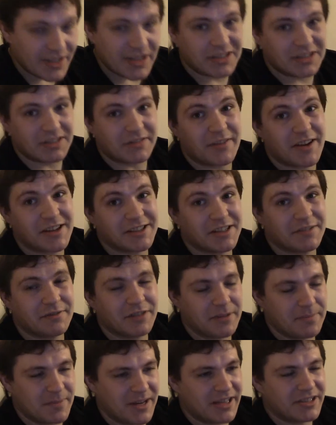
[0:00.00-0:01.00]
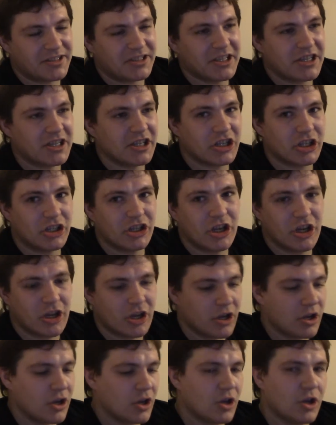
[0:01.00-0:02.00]
effectively means he can
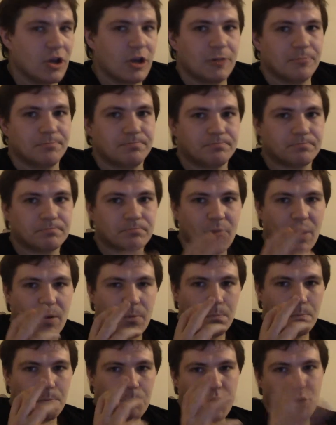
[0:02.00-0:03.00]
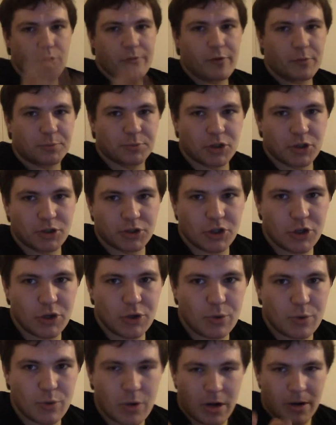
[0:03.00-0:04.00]
move up to
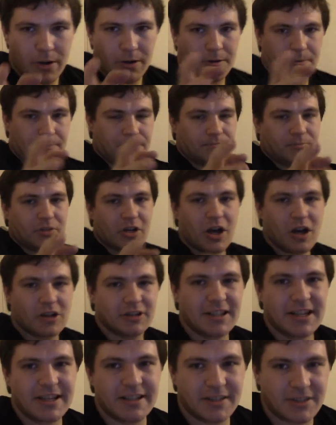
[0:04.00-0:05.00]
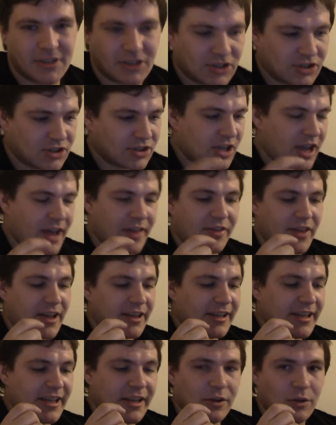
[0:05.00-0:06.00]
2 card lengths and
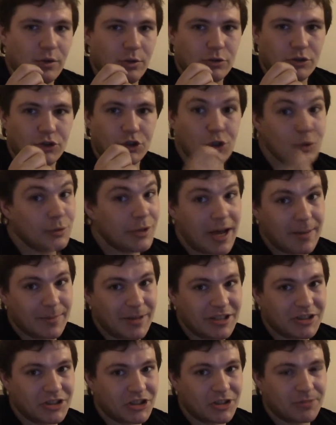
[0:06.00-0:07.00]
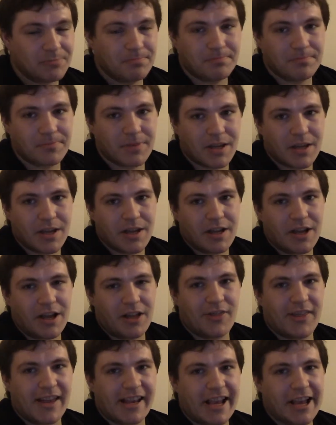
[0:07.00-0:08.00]
then heal 2 damage,
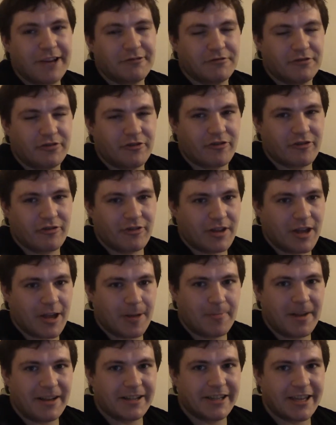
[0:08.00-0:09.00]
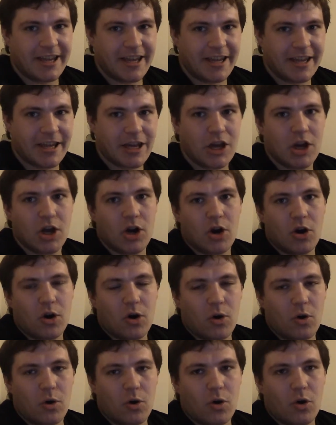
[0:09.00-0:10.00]
and then get rid of a med kit,
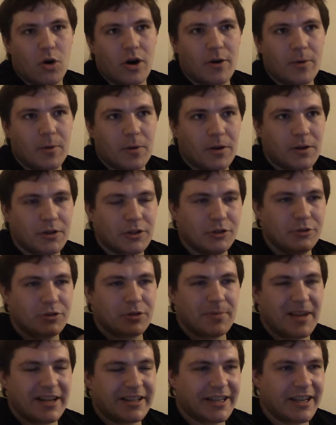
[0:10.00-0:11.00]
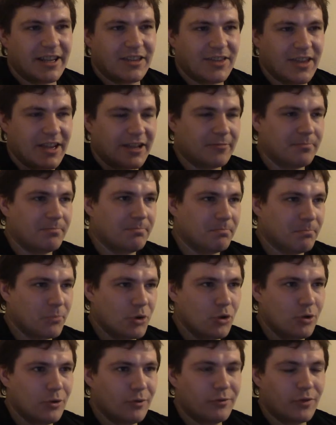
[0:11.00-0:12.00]
or use a medkit then
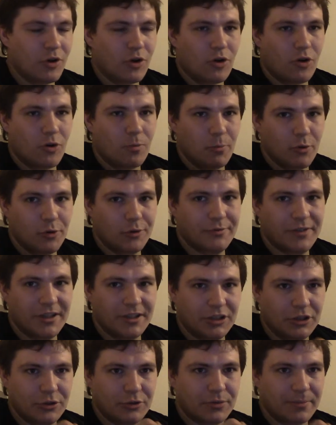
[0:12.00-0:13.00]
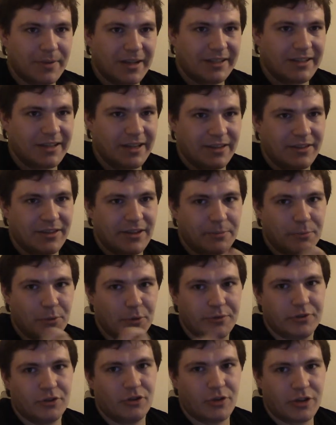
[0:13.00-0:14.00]
move, or move then use a medkit then
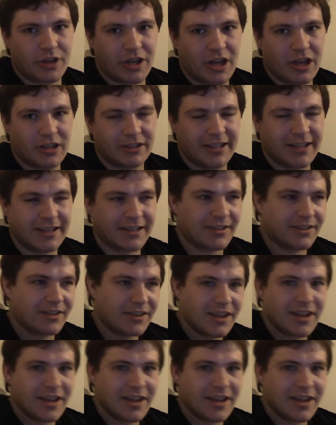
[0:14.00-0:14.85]
move another card length.